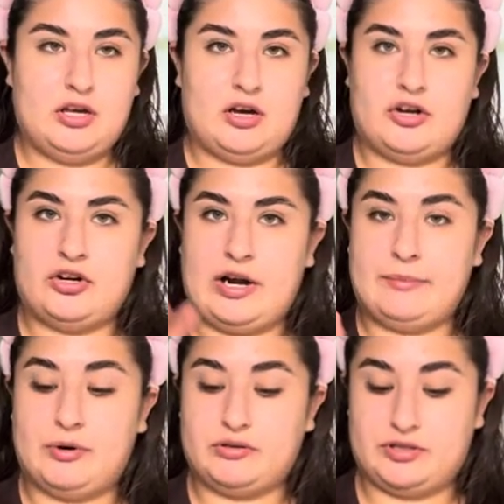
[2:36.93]
on her
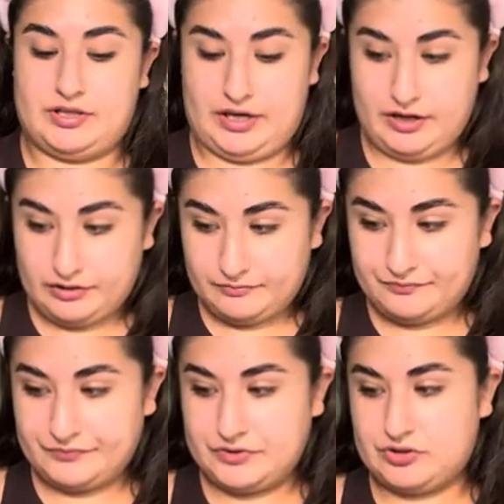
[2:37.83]
eyebrows there.
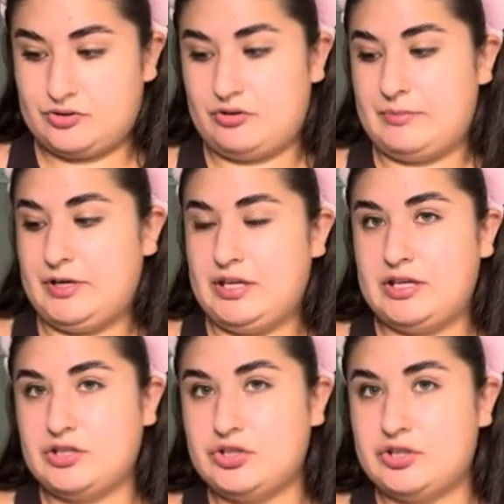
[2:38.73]
So I'm gonna
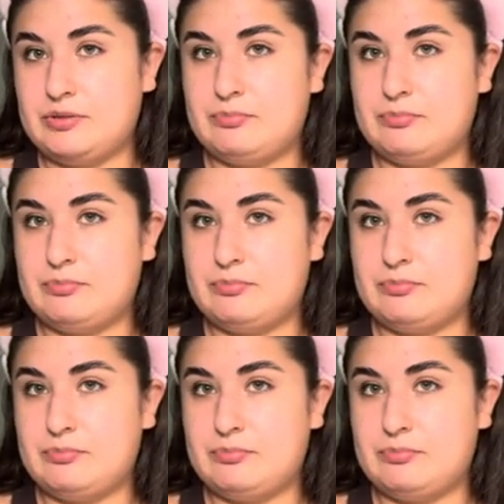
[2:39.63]
insert the